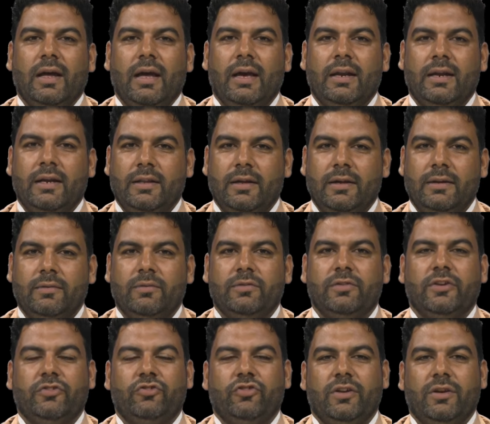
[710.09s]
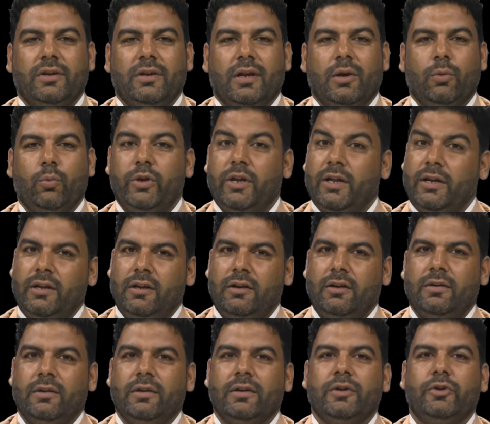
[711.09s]
in another session with
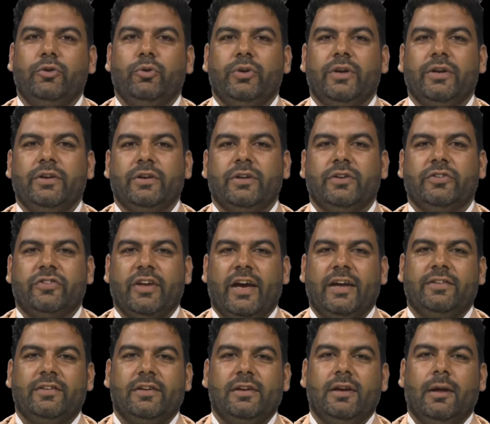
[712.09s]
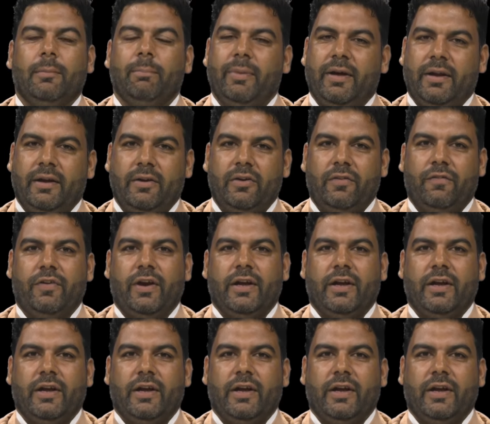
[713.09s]
another unit titled Paragraph